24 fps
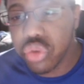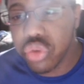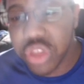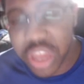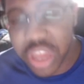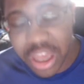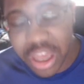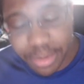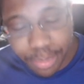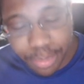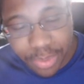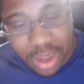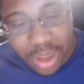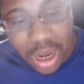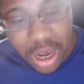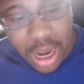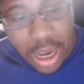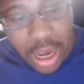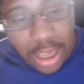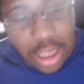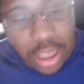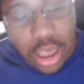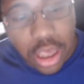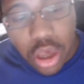the
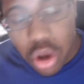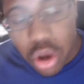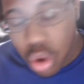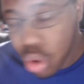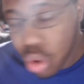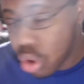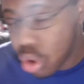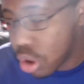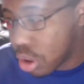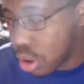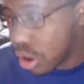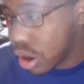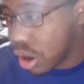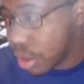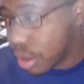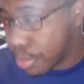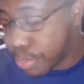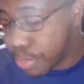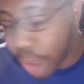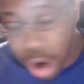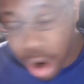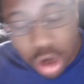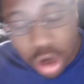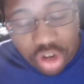FBI or
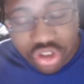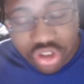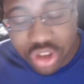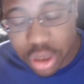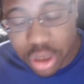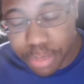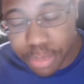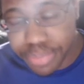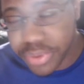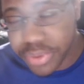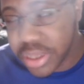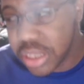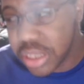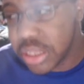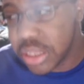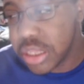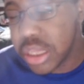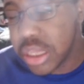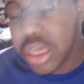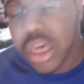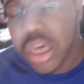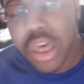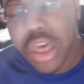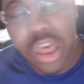abolish it
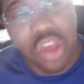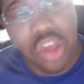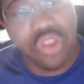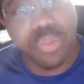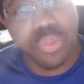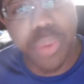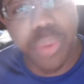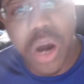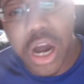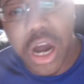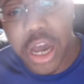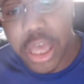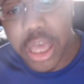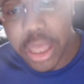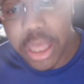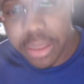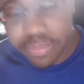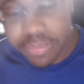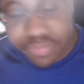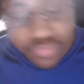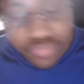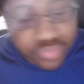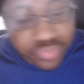completely is by